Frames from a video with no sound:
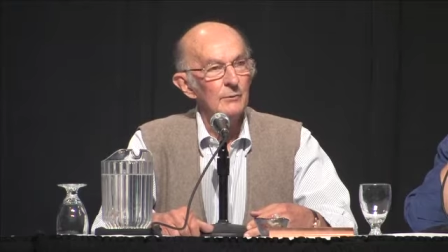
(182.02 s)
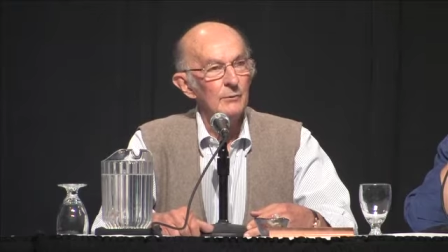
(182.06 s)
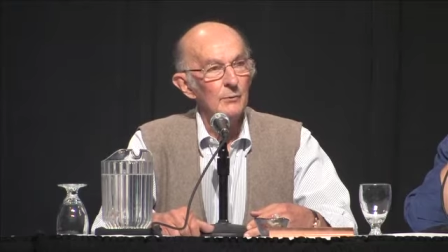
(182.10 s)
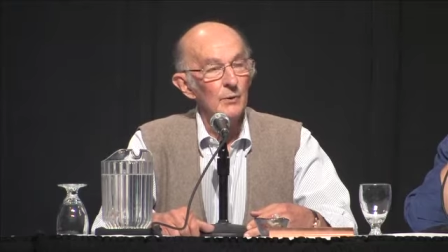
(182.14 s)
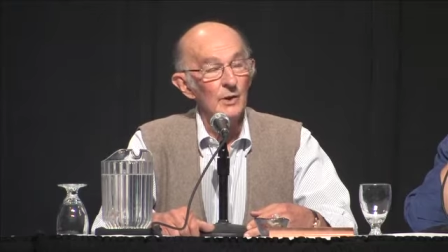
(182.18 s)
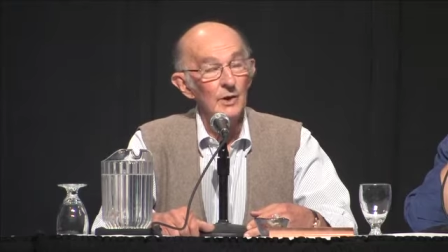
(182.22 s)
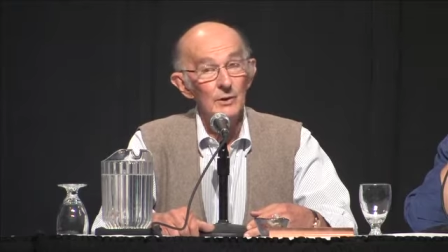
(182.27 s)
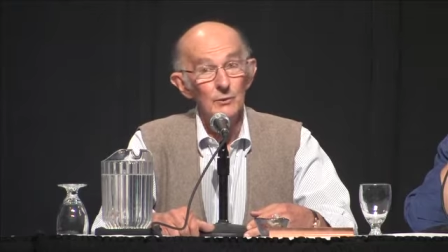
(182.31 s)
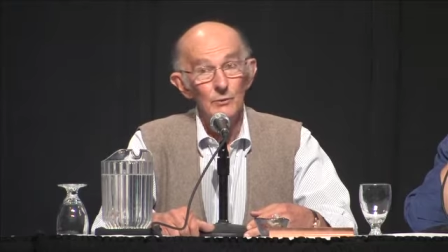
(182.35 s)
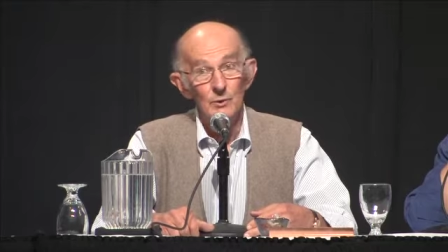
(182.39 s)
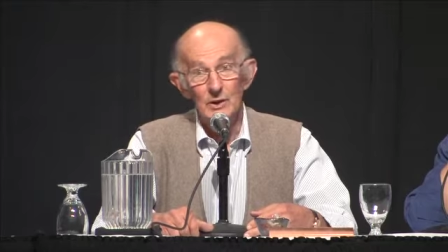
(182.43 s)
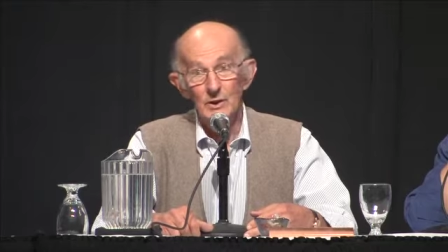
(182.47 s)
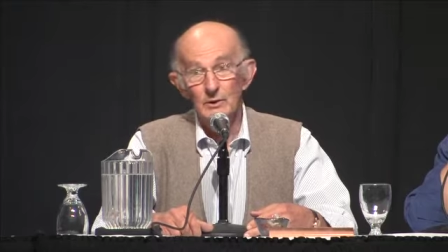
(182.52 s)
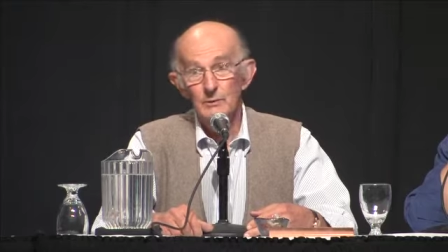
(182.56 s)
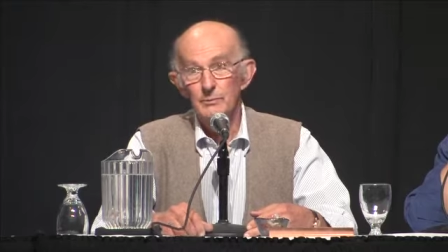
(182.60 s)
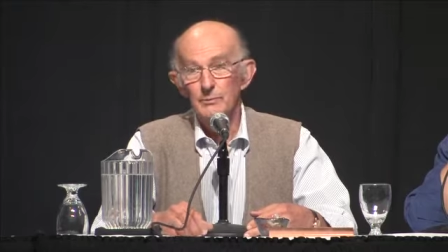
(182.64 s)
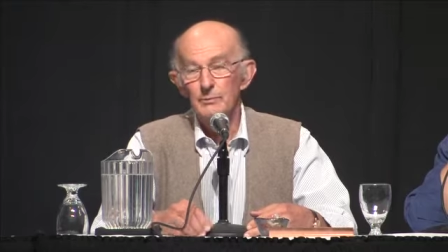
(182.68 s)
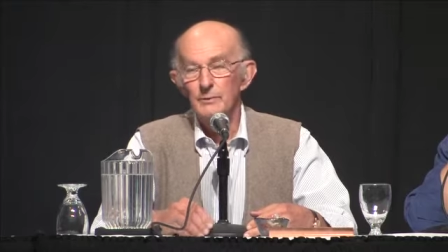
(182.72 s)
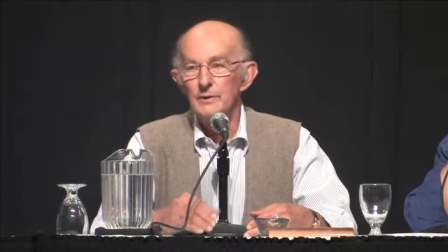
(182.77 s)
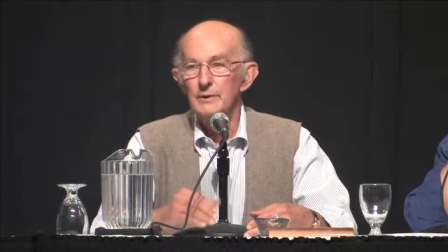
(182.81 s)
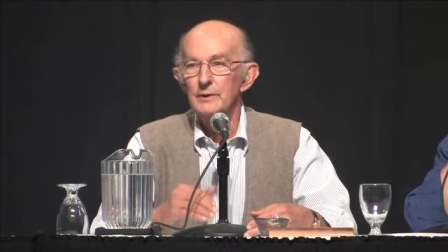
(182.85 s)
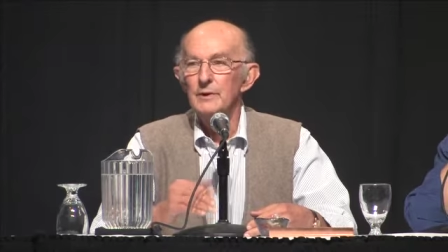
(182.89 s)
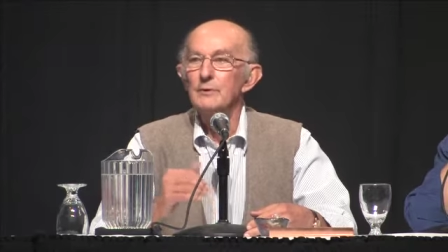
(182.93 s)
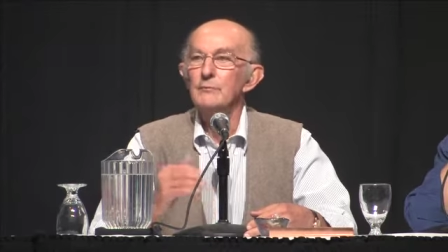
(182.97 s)
well,
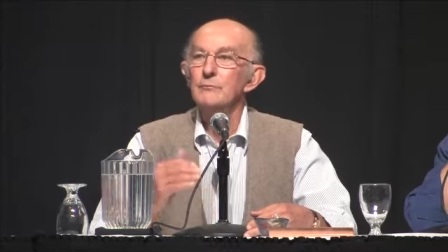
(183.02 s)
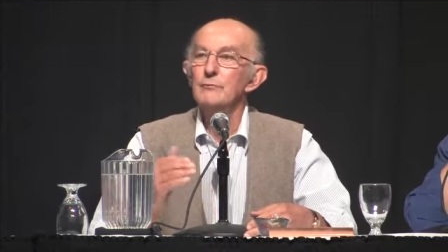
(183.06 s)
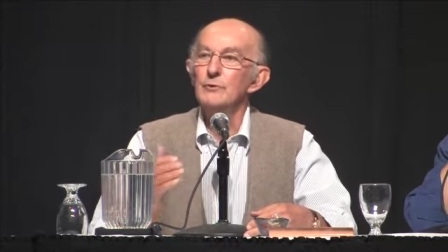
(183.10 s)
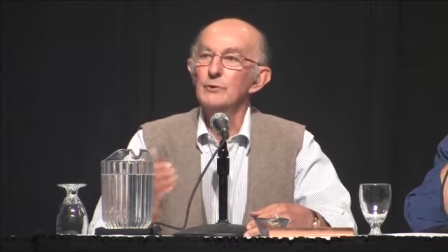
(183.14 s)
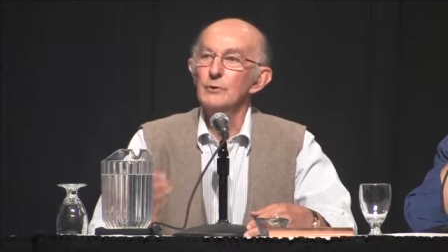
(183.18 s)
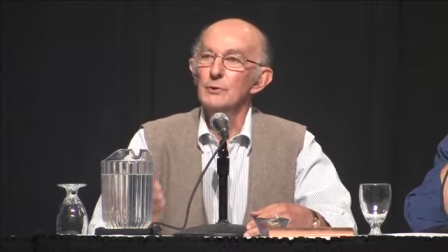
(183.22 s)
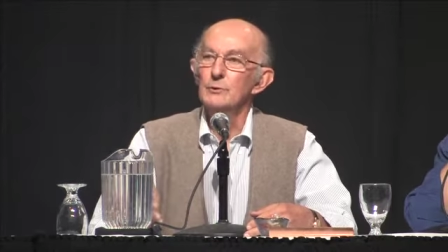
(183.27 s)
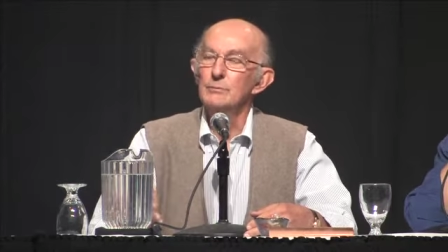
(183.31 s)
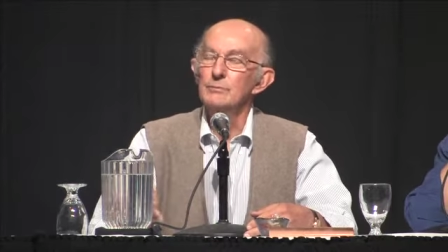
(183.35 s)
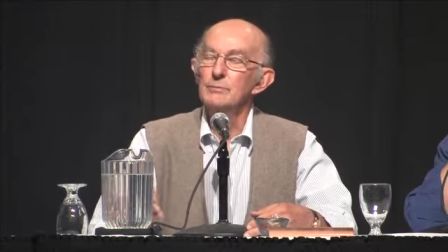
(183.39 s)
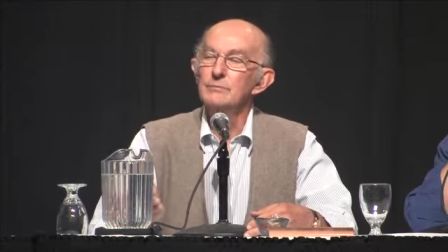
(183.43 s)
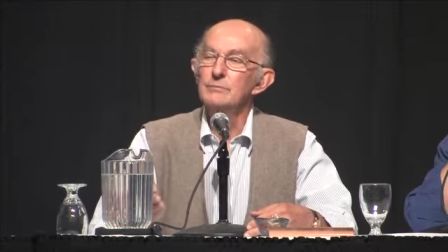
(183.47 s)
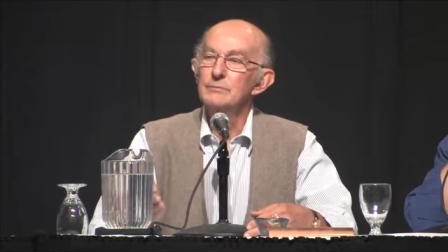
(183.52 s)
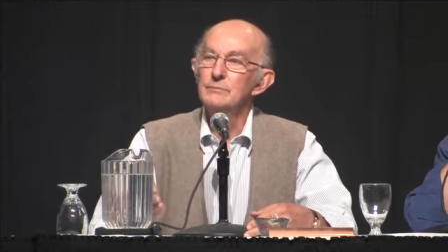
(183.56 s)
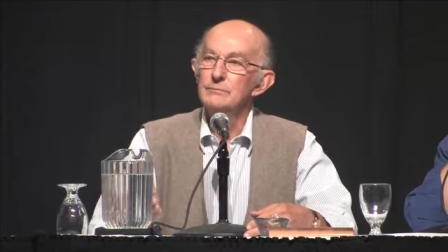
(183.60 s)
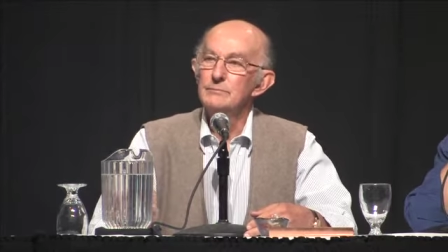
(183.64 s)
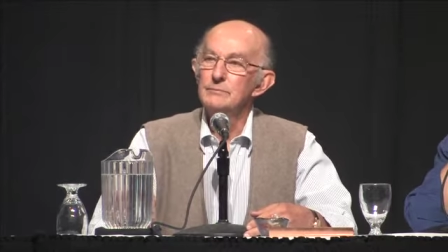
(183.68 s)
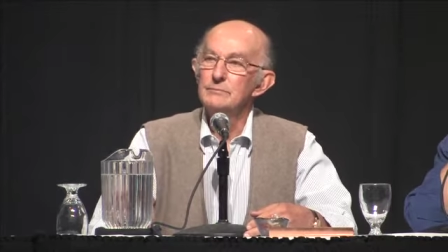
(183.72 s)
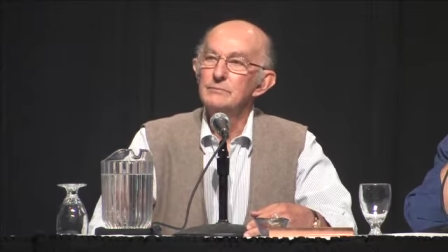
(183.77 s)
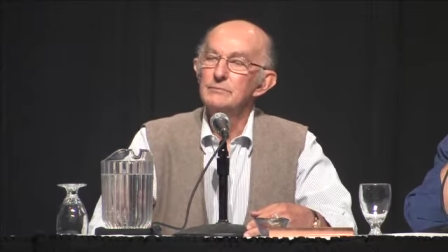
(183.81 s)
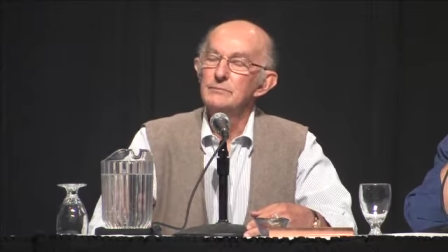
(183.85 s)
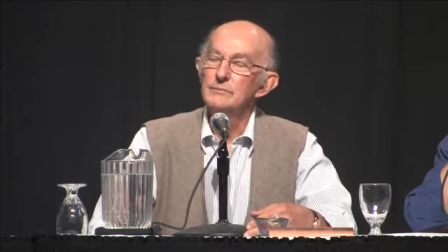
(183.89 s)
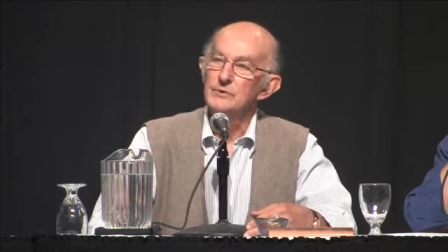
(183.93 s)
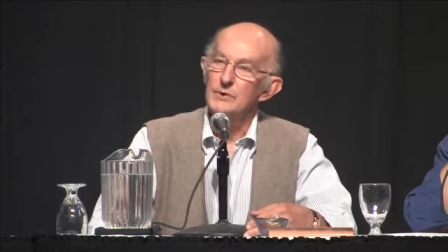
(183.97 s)
if you're
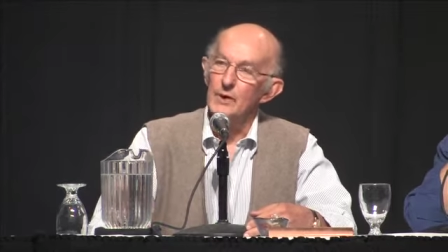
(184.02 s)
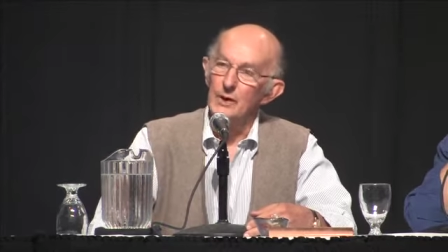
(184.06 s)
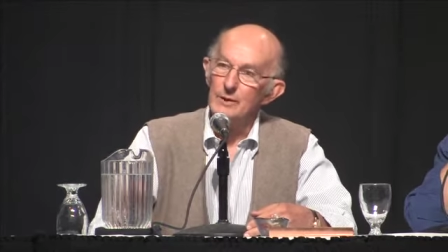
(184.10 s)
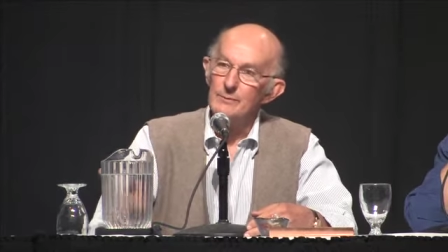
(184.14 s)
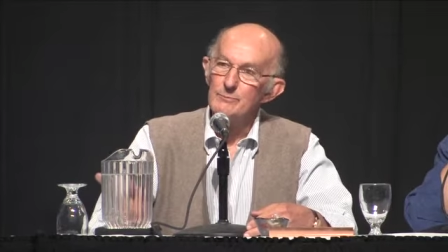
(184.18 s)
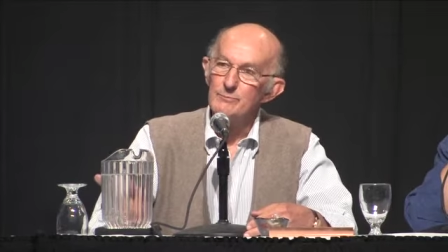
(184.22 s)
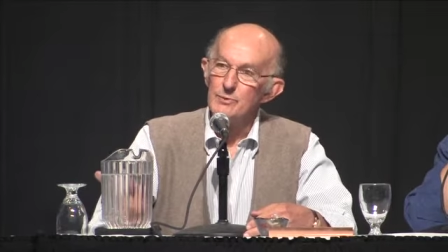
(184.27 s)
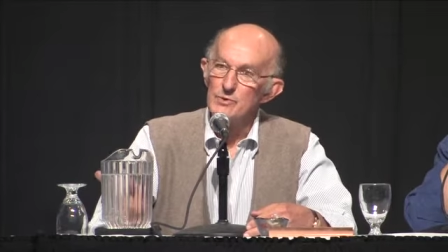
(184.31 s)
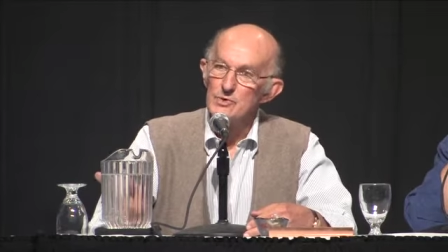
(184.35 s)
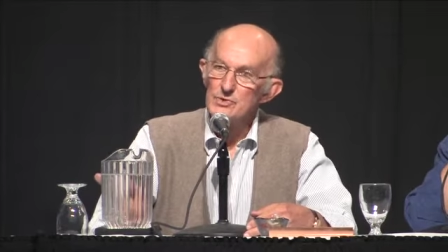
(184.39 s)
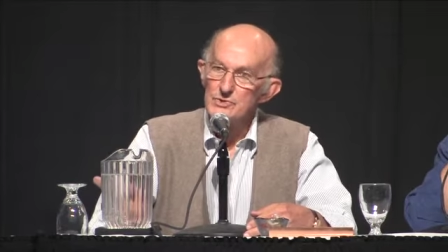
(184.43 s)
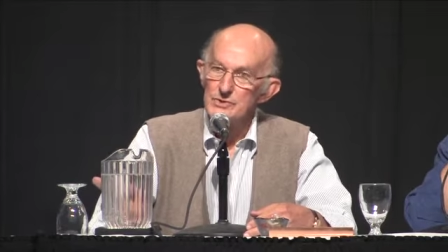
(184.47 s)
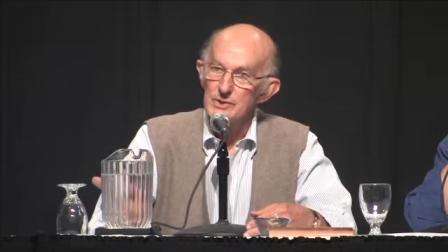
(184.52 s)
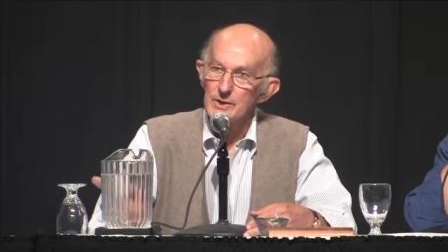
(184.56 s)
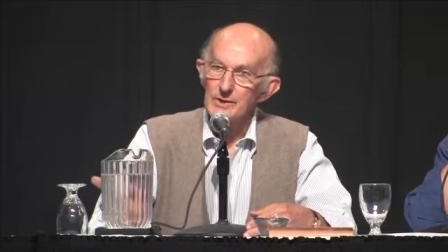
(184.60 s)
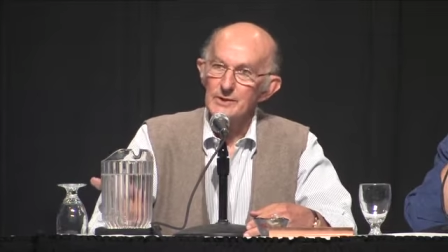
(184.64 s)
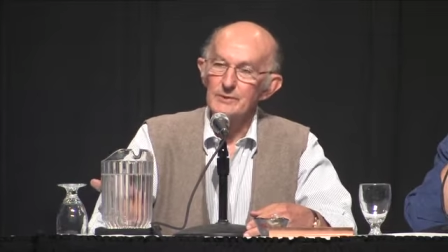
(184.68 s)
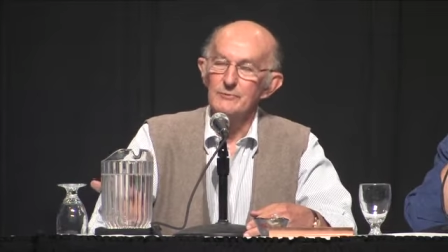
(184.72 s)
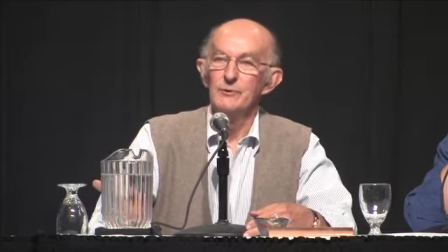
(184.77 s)
10%